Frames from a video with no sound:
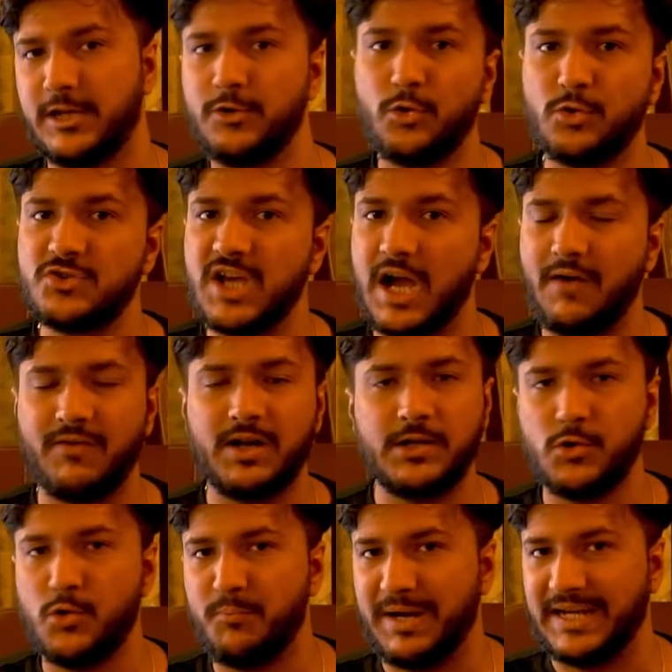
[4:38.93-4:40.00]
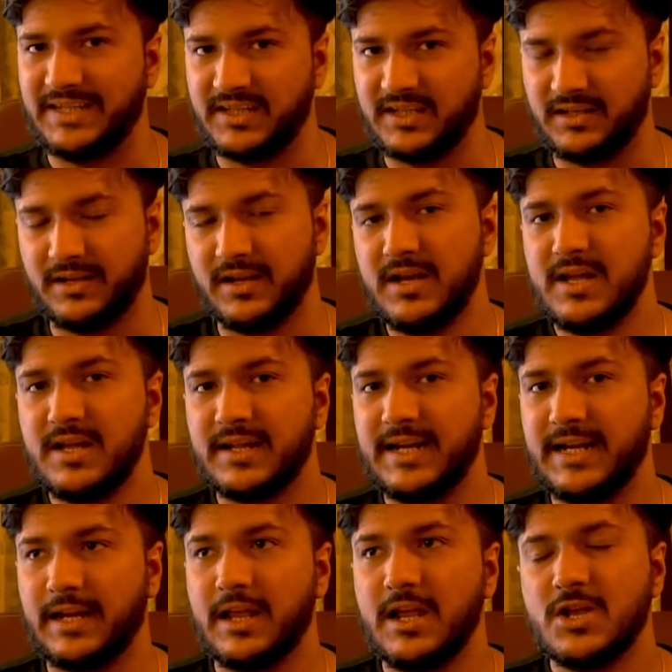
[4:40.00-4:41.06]
No Java, no Python,
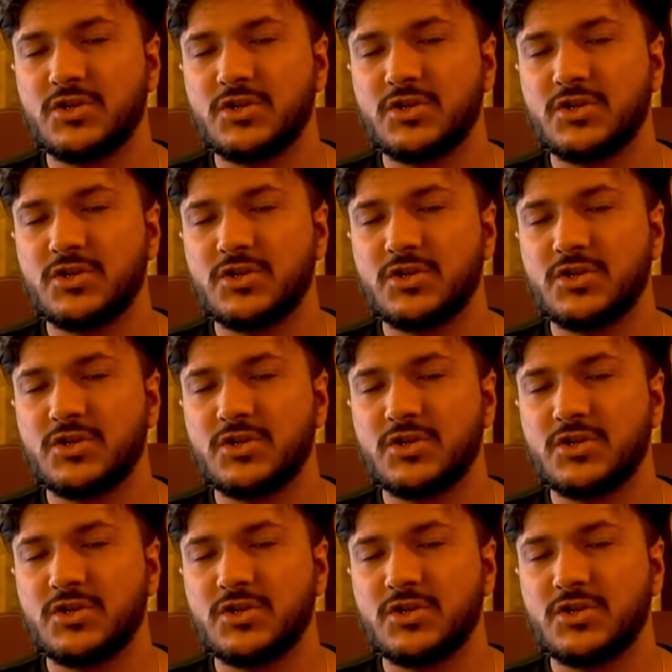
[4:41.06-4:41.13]
right?